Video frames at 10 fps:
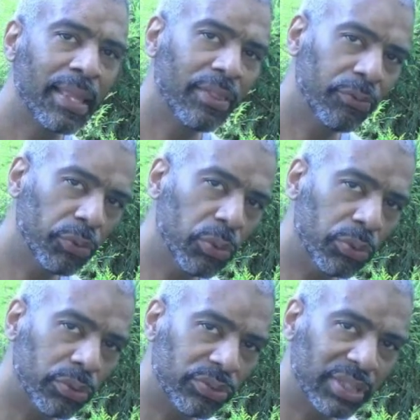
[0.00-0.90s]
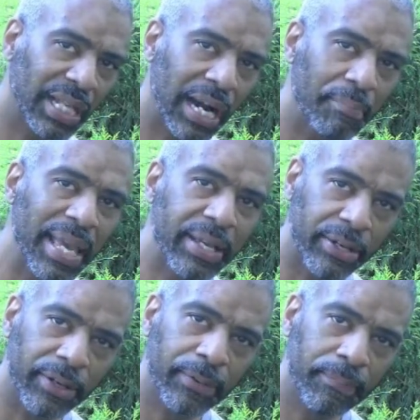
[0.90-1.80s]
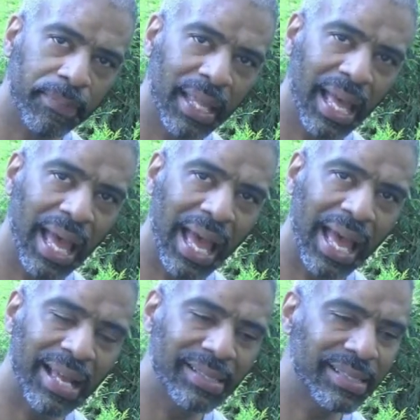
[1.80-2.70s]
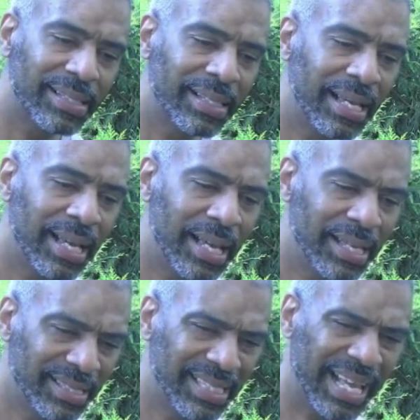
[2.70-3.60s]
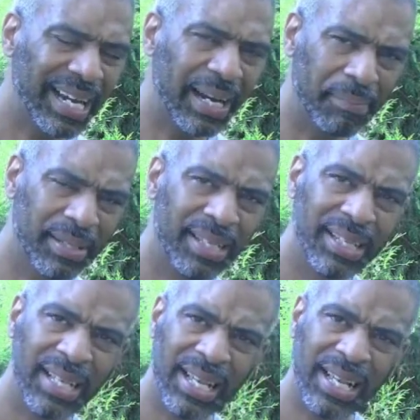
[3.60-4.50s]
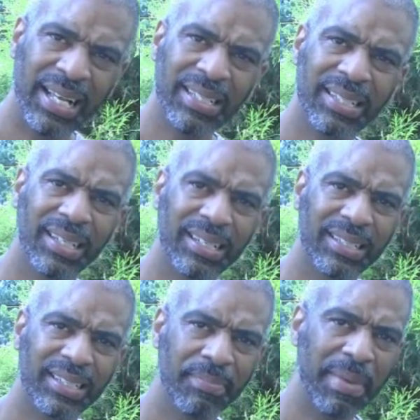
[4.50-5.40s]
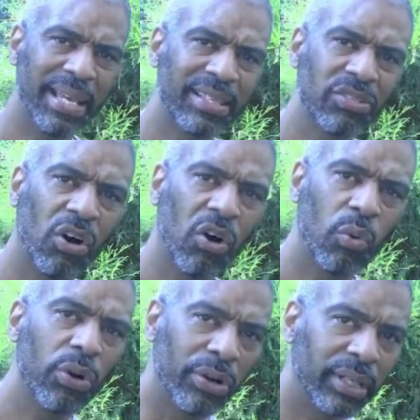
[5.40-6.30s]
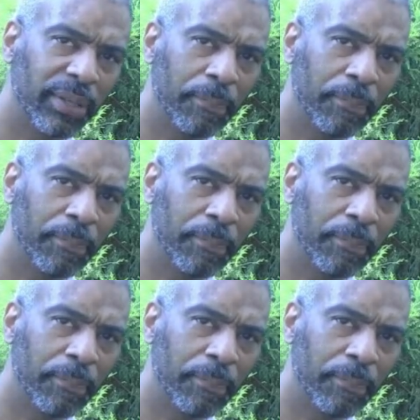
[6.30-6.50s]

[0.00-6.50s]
the rules that our maker has set up to make this all work.